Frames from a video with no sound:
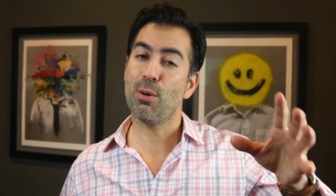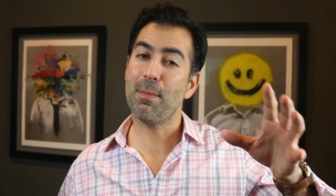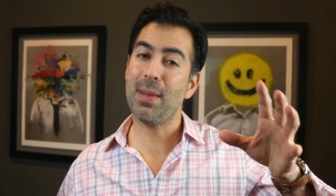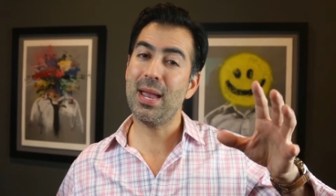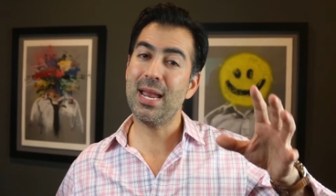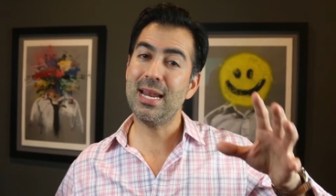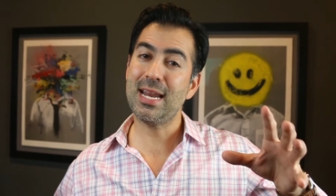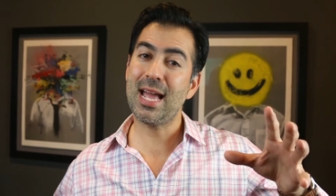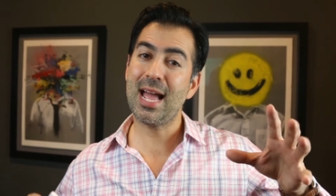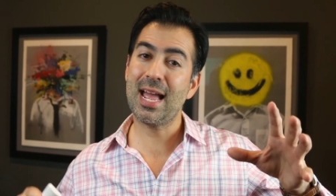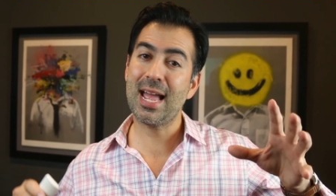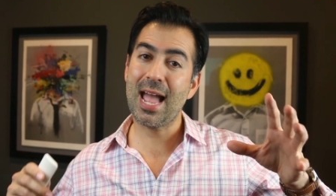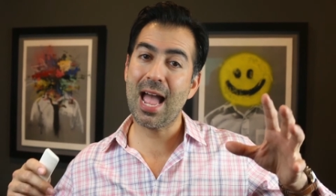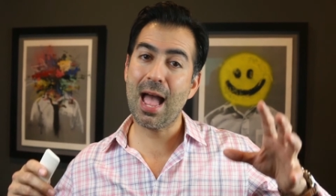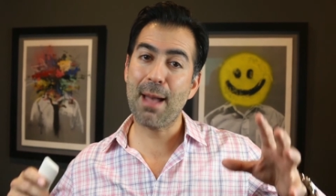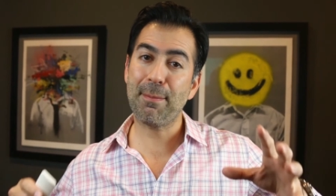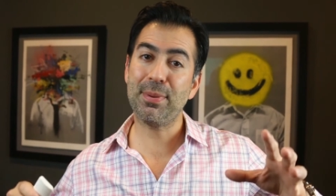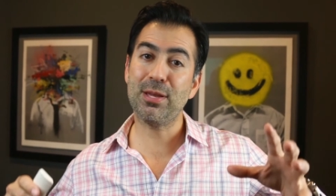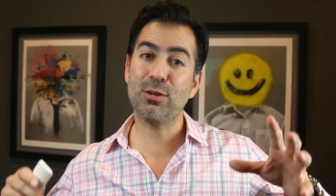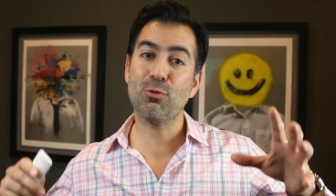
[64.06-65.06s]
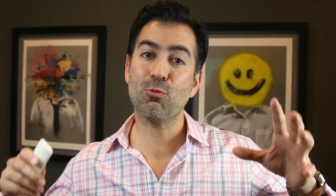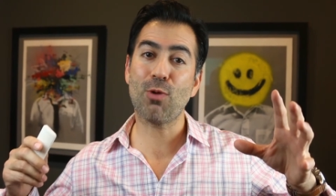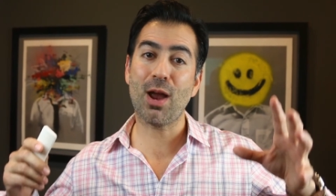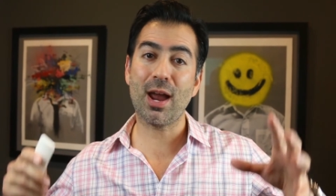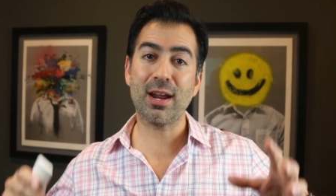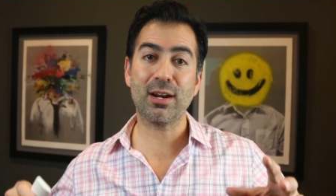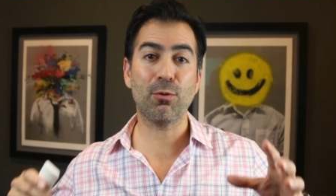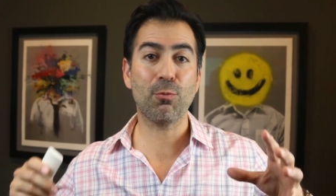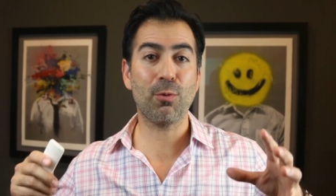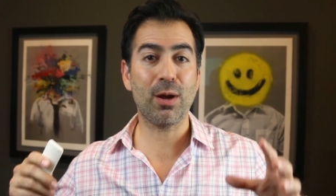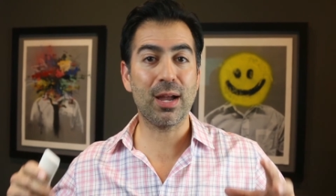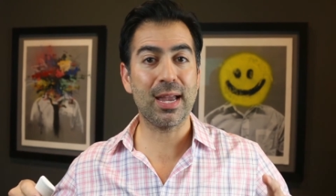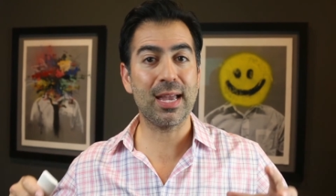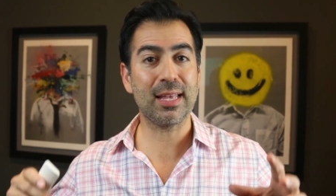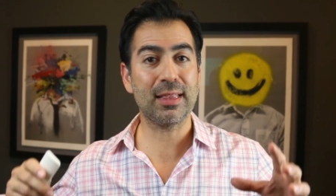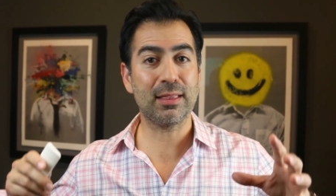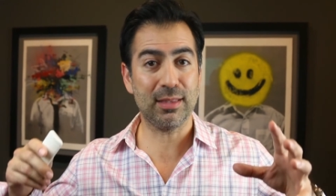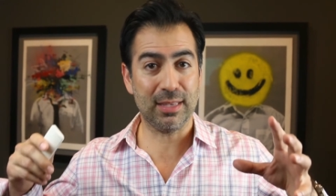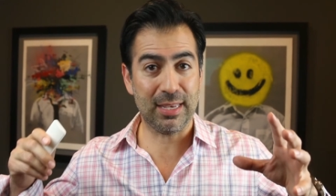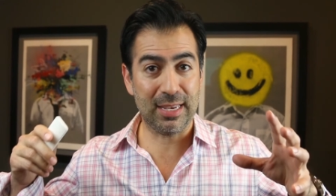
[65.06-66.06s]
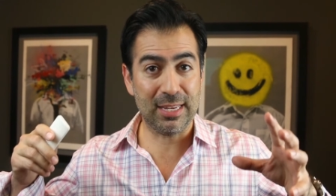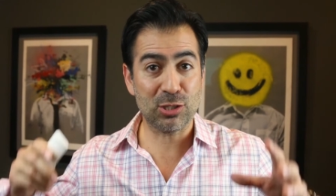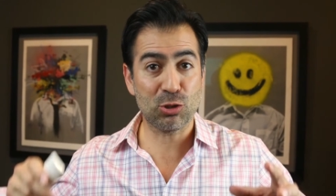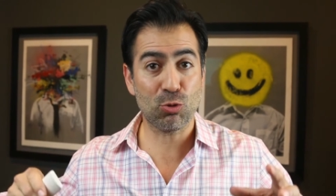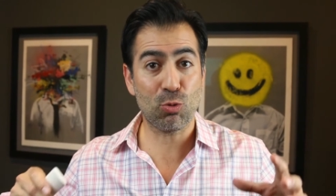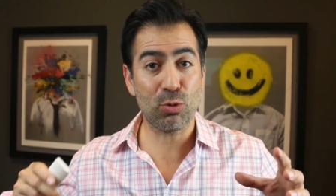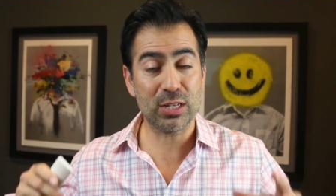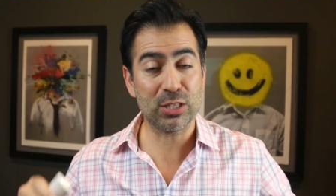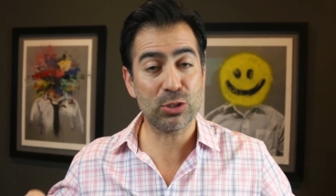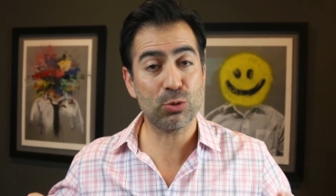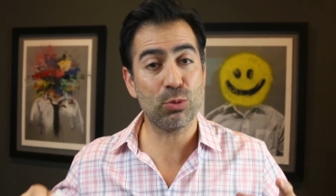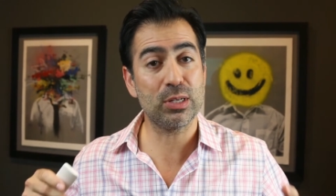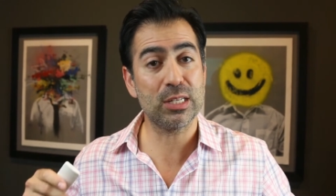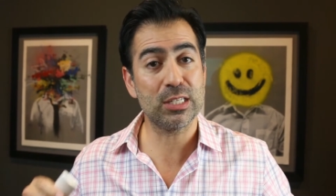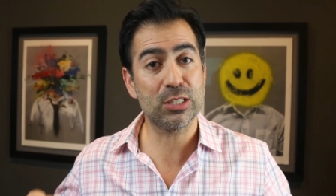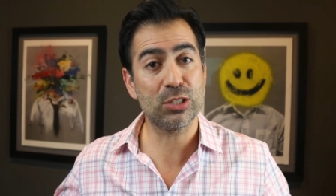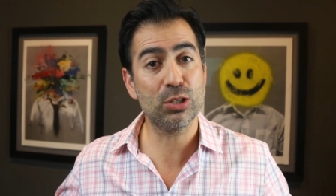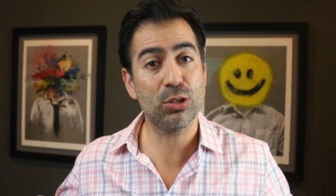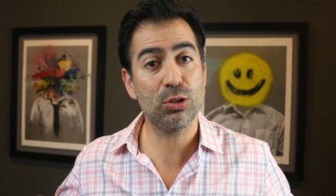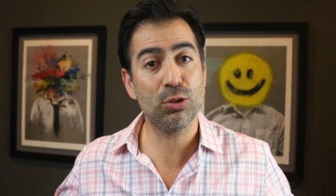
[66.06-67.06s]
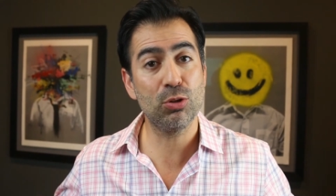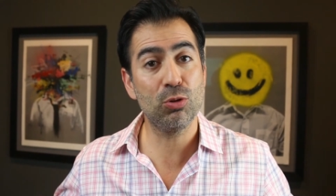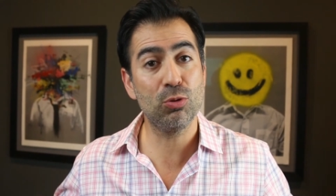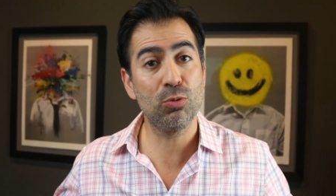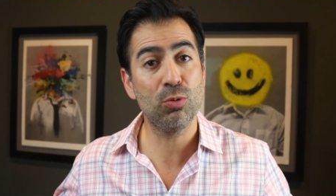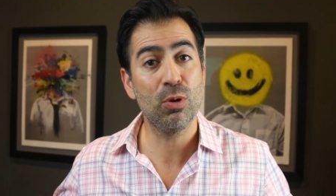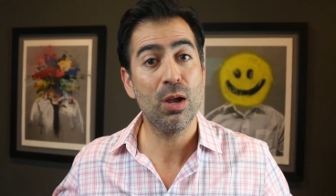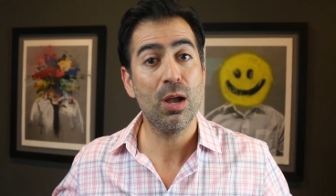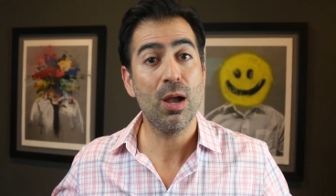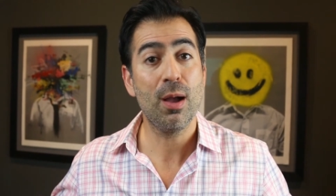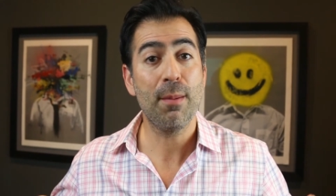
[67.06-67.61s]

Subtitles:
may not happen right away in 2022,